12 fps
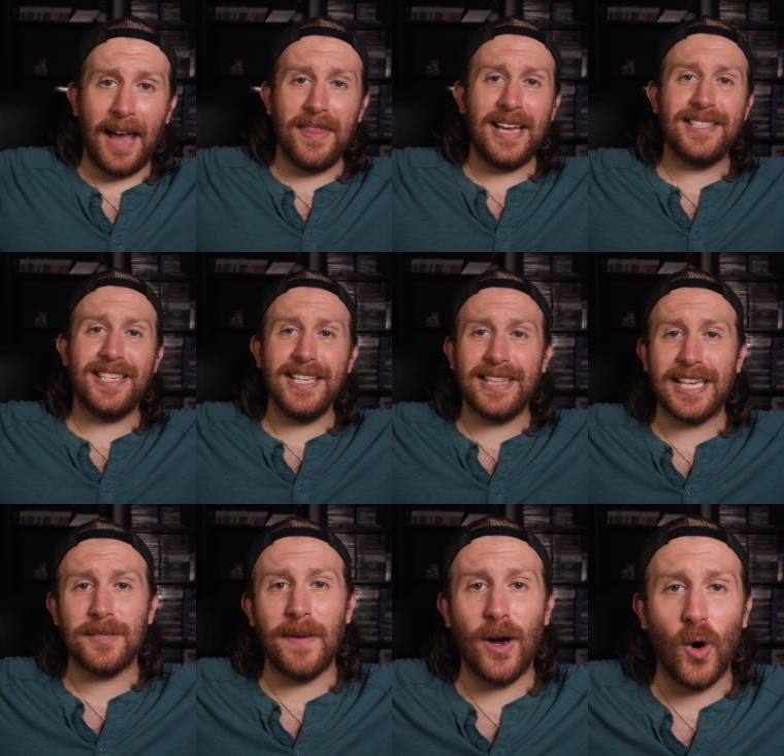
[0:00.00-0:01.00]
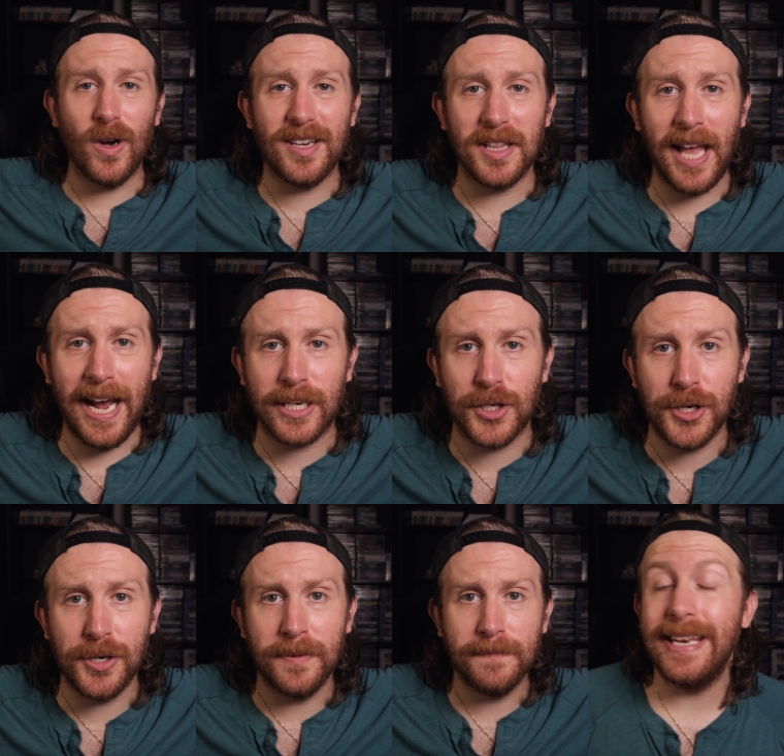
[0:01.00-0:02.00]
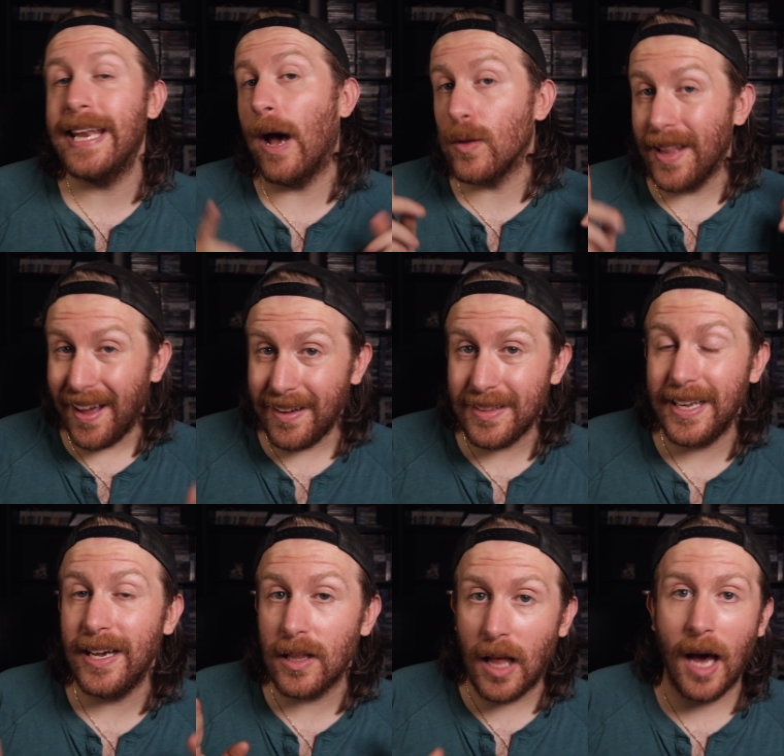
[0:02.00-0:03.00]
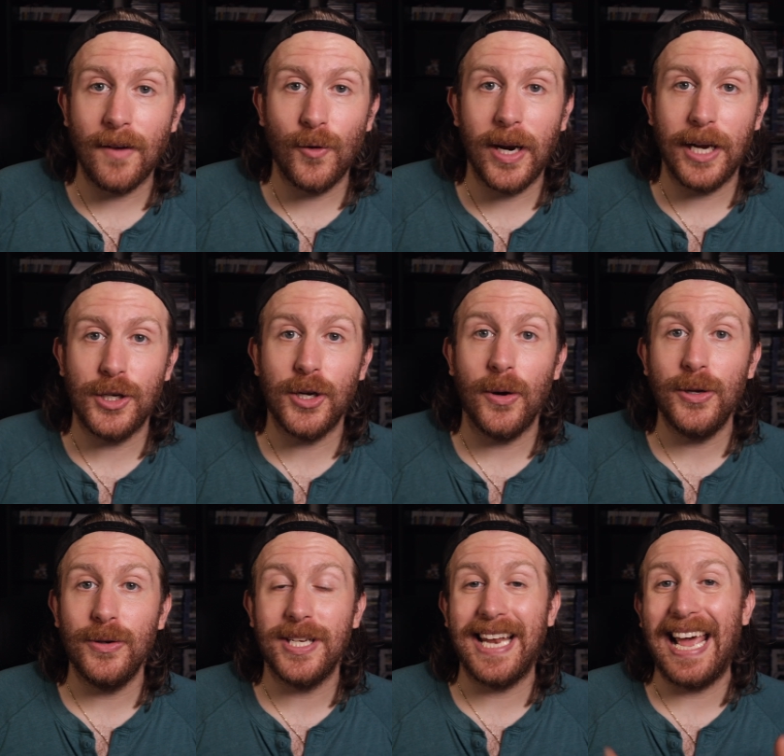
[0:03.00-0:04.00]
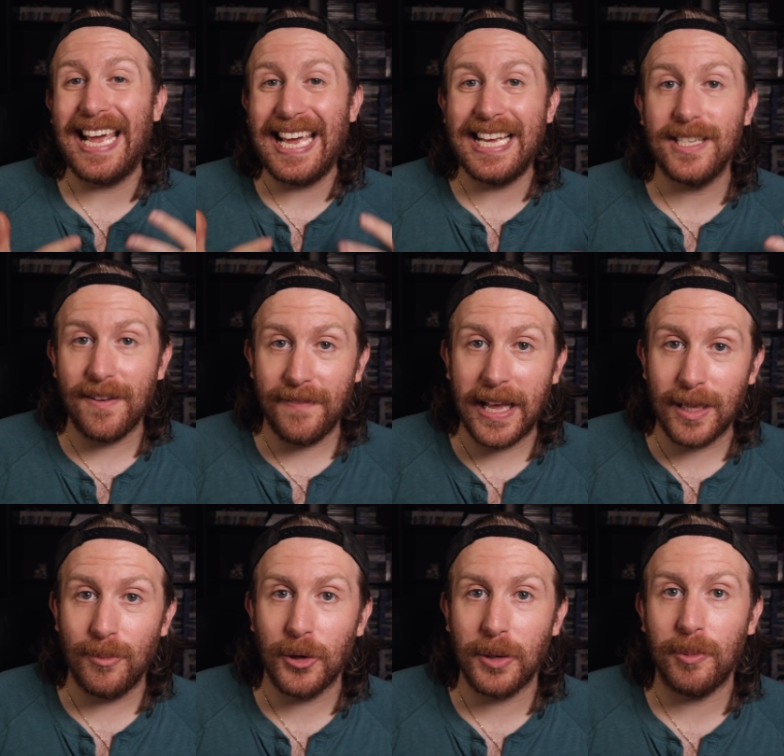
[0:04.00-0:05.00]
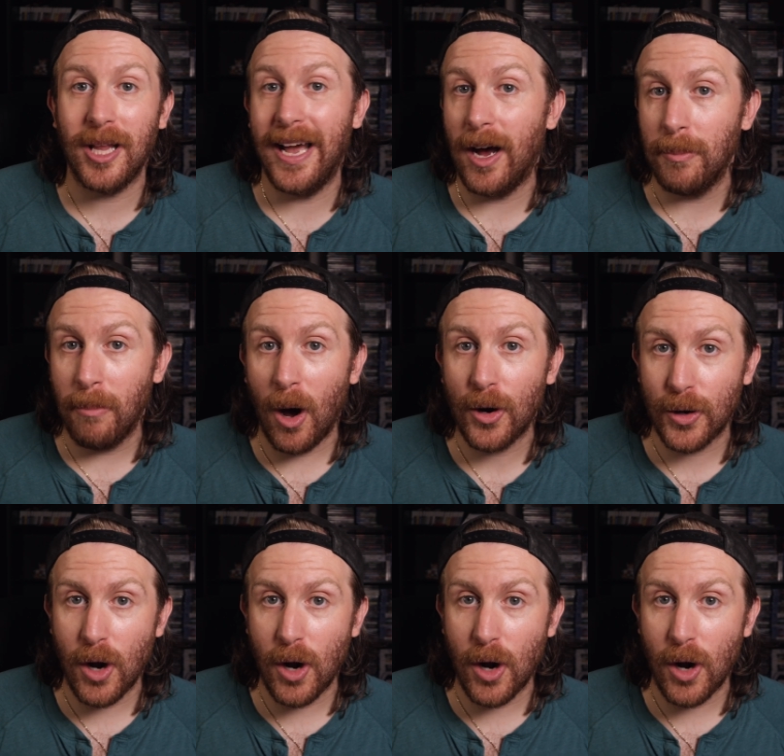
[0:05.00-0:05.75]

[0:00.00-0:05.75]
And that's it. That's my whole collection. Now, luckily, a lot of what I showed you today is available to play on modern